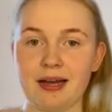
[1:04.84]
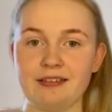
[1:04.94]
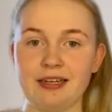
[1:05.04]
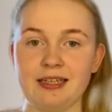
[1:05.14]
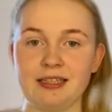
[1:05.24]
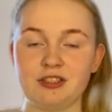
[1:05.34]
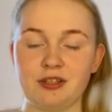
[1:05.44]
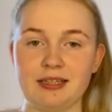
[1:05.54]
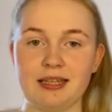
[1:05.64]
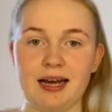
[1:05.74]
I really
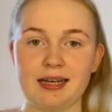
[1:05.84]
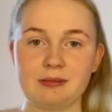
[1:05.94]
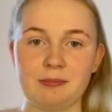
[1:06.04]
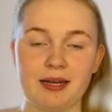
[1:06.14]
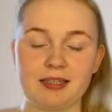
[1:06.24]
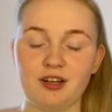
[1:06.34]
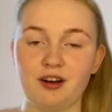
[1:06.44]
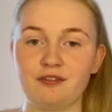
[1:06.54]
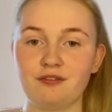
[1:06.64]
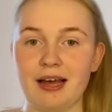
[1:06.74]
enjoyed the aspect
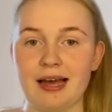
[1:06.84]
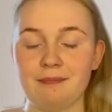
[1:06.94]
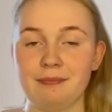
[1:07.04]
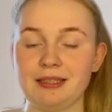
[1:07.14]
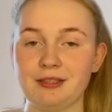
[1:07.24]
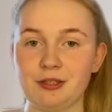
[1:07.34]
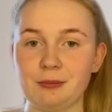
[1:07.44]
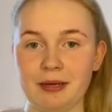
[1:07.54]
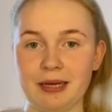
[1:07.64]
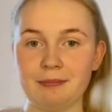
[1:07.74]
of uh, meeting
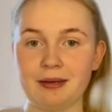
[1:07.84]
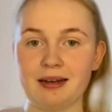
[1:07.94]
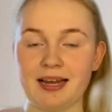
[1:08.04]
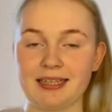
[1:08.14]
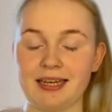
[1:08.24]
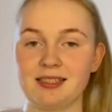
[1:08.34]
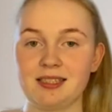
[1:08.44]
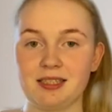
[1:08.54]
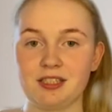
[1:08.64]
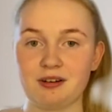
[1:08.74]
new people and getting
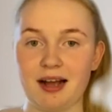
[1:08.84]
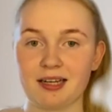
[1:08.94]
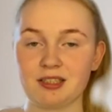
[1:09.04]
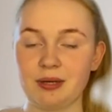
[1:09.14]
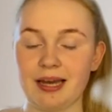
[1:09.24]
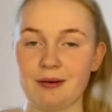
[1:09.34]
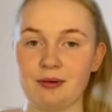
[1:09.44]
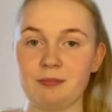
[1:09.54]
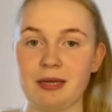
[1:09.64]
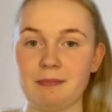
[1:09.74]
to interact uh,
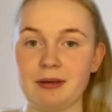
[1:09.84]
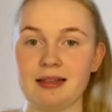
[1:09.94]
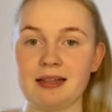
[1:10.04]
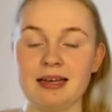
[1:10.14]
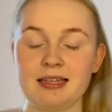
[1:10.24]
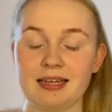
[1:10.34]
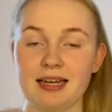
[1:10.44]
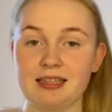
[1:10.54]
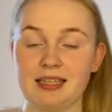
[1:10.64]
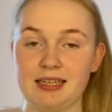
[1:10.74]
with people that
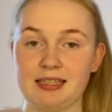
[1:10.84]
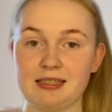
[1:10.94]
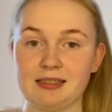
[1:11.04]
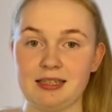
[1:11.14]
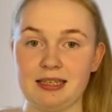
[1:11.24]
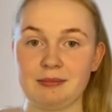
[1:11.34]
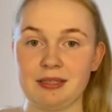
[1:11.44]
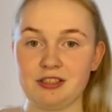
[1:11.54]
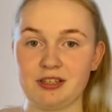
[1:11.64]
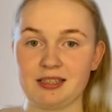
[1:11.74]
had the same
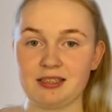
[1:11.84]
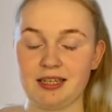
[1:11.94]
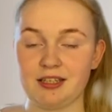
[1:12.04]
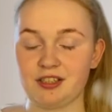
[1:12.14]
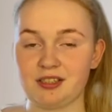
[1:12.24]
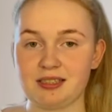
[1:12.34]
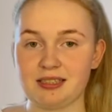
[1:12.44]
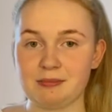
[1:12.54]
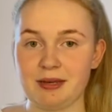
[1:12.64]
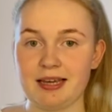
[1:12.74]
interest in nursing
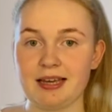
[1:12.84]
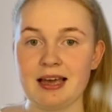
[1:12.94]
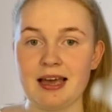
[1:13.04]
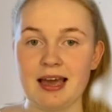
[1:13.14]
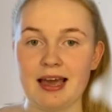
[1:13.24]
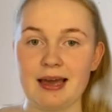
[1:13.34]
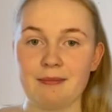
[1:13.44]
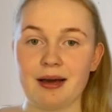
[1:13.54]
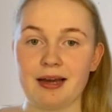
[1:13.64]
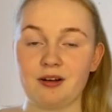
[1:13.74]
as me.
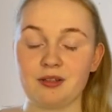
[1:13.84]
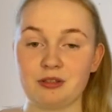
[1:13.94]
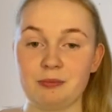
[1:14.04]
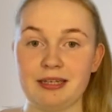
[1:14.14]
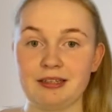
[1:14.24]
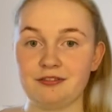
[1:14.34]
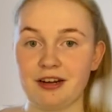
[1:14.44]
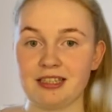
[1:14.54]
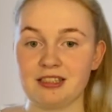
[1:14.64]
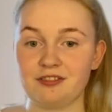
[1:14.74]
Um, I also made
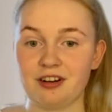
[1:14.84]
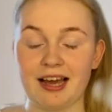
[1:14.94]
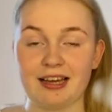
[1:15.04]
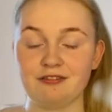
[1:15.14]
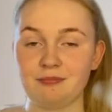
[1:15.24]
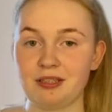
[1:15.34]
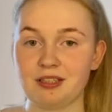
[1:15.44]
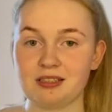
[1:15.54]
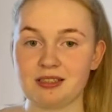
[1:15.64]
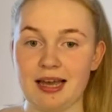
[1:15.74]
friends for life
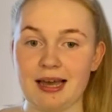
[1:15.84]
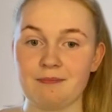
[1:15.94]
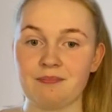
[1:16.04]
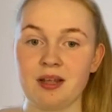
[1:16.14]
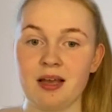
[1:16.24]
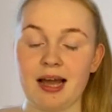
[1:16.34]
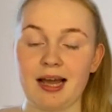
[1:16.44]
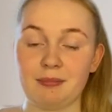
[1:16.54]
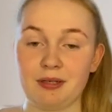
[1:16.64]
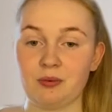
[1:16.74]
because um,
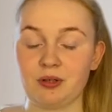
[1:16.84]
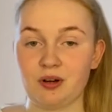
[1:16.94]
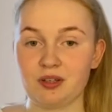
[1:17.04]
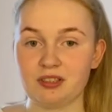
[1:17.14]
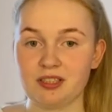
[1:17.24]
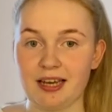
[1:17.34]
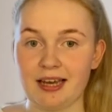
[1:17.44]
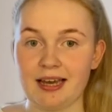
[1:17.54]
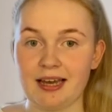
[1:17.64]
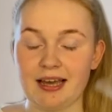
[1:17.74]
I'll be going on to
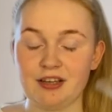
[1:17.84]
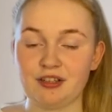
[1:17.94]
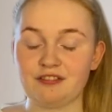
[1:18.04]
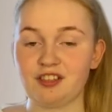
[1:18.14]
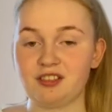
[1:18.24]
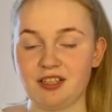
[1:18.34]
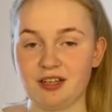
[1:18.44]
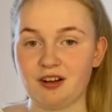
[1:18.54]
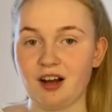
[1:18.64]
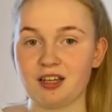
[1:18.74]
a
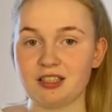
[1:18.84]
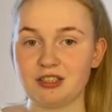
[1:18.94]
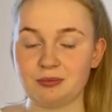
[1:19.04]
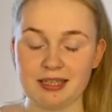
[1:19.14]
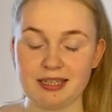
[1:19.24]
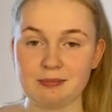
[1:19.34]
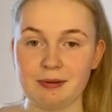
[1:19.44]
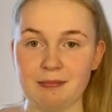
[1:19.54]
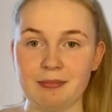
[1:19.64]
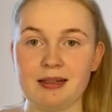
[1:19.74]
university or college with these
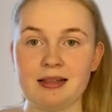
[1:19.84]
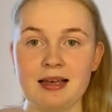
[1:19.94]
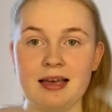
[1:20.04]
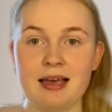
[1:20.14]
people.